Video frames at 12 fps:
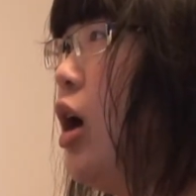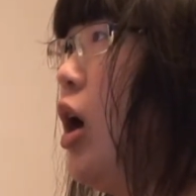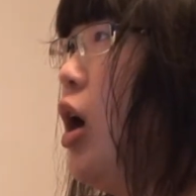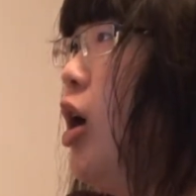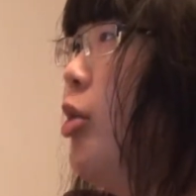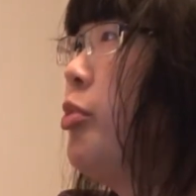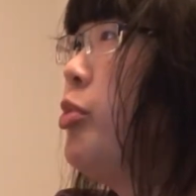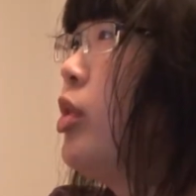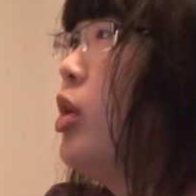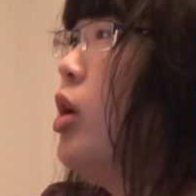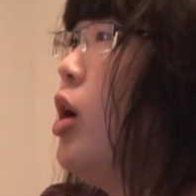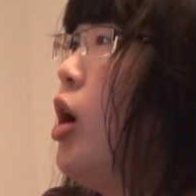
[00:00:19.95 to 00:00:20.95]
A
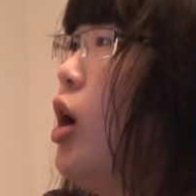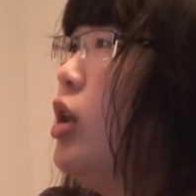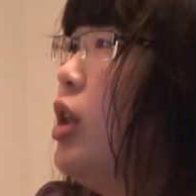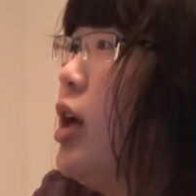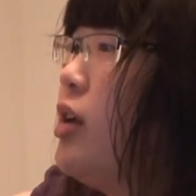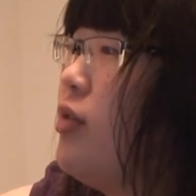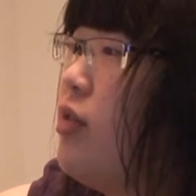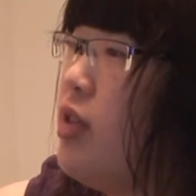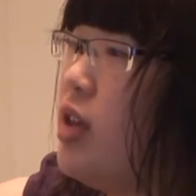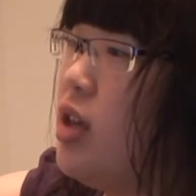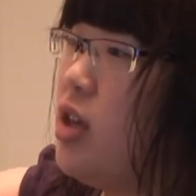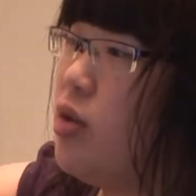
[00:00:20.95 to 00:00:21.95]
lot of
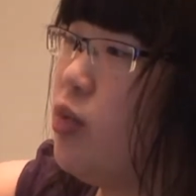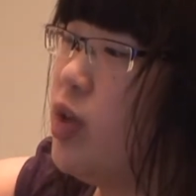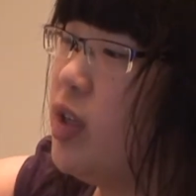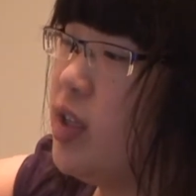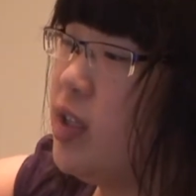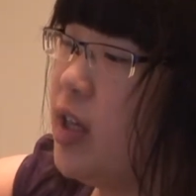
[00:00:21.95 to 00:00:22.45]
the really